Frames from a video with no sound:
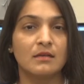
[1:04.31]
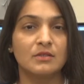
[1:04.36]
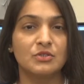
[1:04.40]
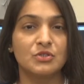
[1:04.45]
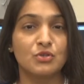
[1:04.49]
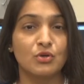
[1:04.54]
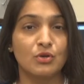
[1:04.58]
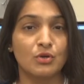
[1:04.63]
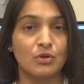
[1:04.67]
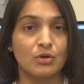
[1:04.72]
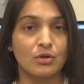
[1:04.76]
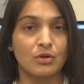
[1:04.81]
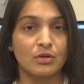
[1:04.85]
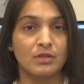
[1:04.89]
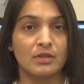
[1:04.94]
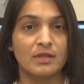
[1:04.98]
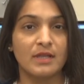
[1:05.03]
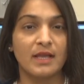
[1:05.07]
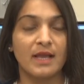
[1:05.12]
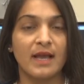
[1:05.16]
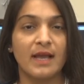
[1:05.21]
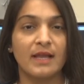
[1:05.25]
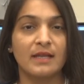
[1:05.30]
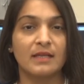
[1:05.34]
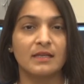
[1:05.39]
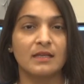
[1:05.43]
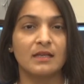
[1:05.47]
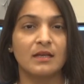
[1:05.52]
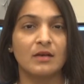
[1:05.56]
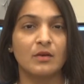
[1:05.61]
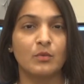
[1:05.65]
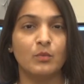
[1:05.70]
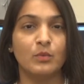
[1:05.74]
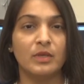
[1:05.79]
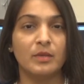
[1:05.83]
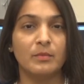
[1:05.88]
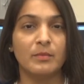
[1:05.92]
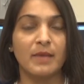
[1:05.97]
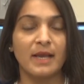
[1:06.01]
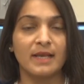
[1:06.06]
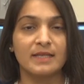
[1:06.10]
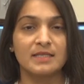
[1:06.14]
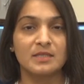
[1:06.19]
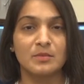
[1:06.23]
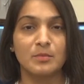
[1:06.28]
sure that we
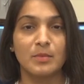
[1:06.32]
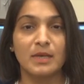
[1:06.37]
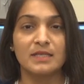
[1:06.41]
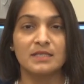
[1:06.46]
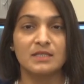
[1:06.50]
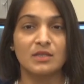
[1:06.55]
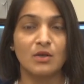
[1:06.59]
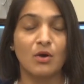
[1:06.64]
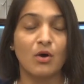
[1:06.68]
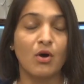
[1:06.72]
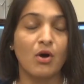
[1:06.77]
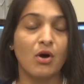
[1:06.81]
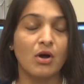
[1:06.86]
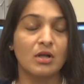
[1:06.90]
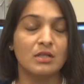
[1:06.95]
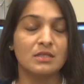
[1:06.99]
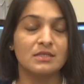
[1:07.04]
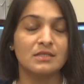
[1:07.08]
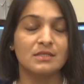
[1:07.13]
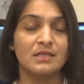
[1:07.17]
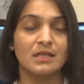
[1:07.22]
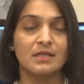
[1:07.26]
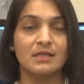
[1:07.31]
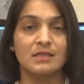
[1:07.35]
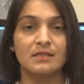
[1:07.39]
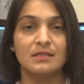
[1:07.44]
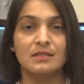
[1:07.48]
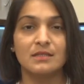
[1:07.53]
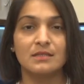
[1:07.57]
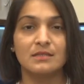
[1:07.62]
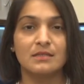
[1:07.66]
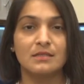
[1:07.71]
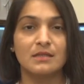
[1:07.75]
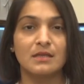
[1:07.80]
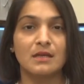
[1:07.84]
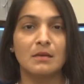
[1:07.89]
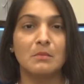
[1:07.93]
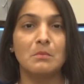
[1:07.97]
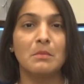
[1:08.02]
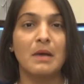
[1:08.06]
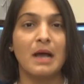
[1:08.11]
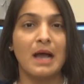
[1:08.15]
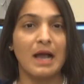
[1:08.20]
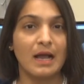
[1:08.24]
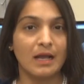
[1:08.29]
maximize the odds that it doesn't
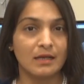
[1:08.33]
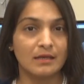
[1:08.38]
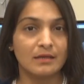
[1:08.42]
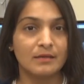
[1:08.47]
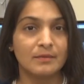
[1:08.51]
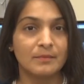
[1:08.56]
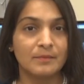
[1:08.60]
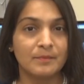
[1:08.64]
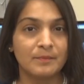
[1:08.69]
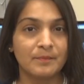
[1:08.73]
come back.